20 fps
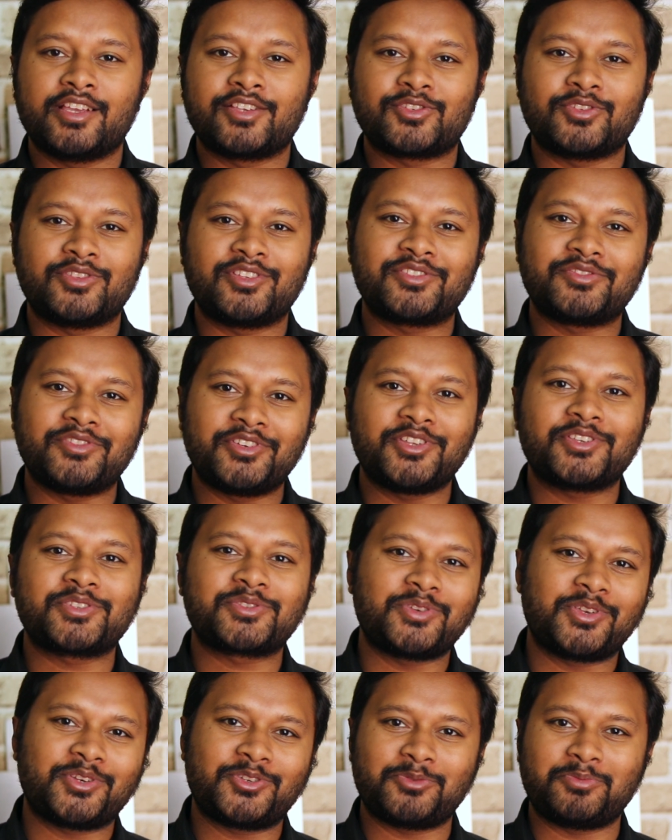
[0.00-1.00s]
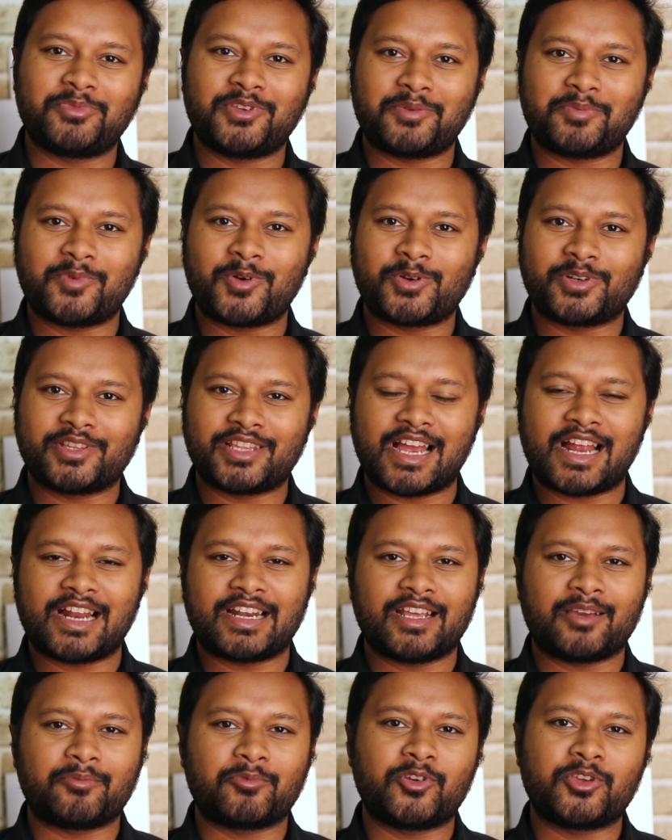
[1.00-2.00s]
So this video is going to be about that.
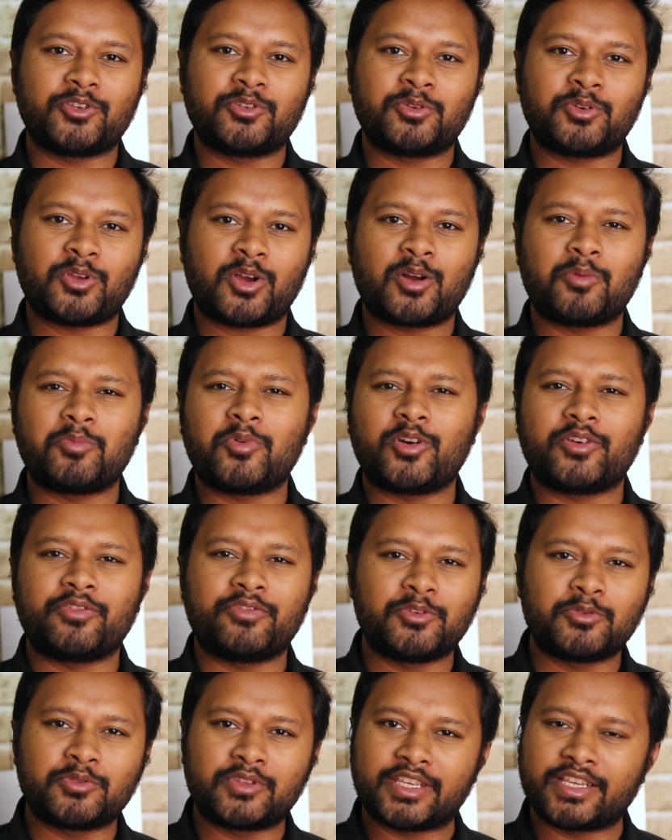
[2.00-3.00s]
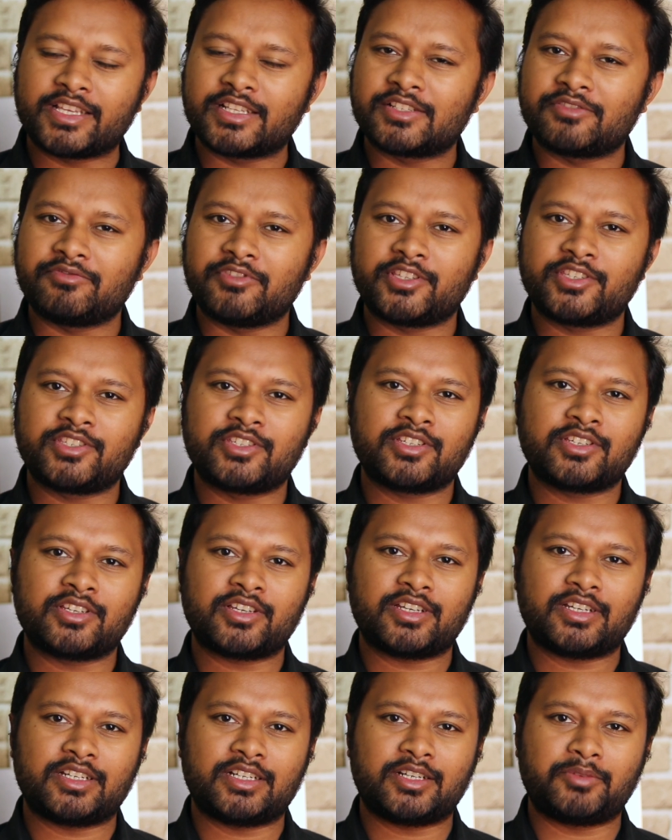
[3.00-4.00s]
I'm going to talk about few things which
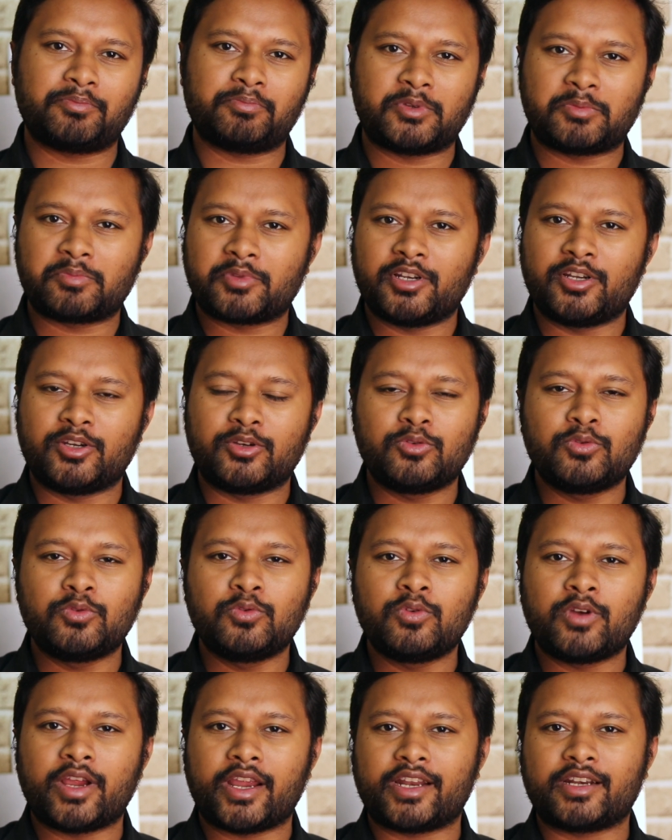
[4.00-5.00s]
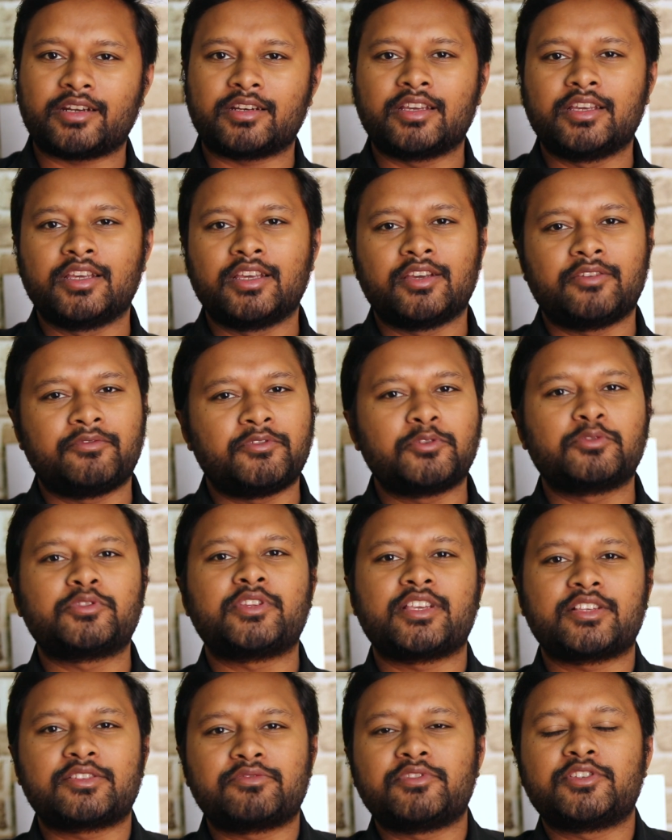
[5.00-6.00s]
people do and few
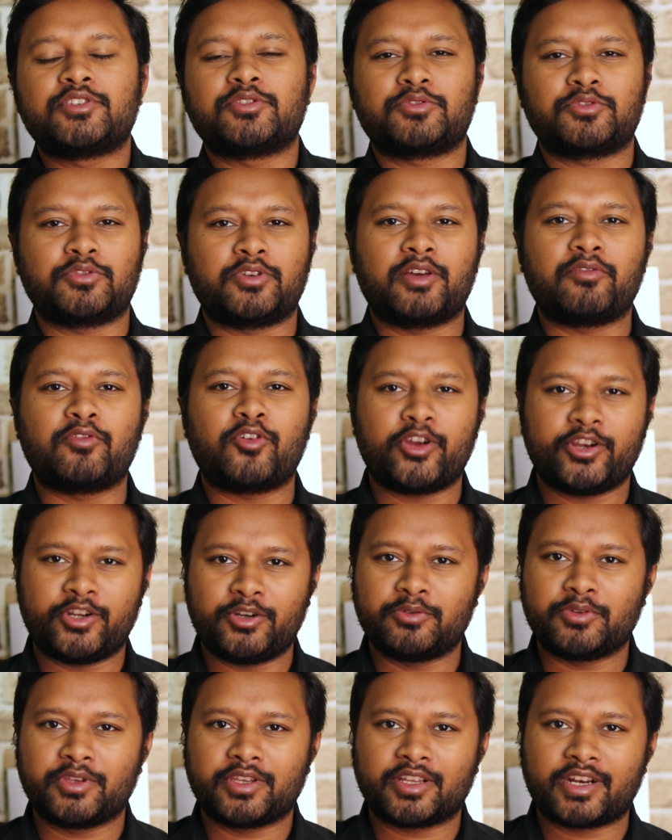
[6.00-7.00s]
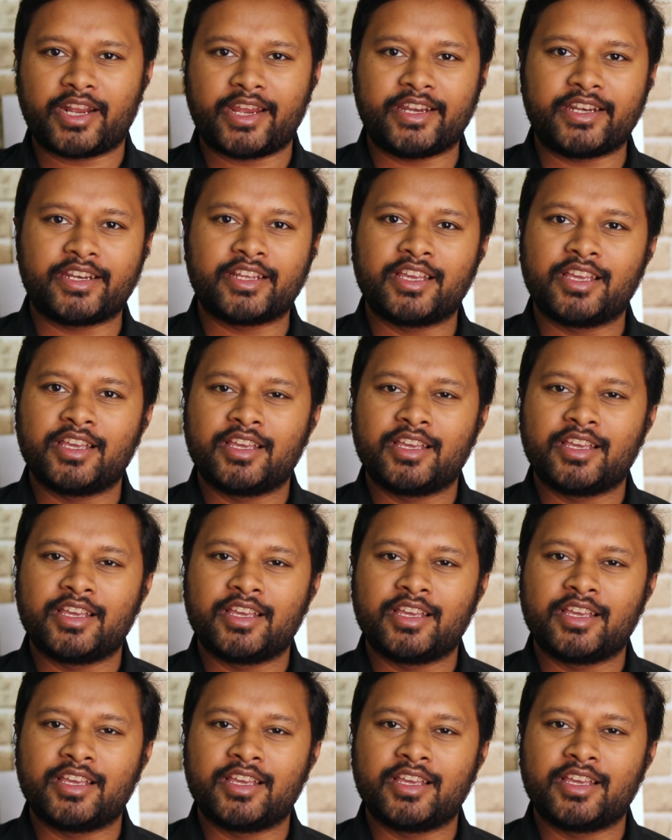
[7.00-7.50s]
things which you should avoid doing, right?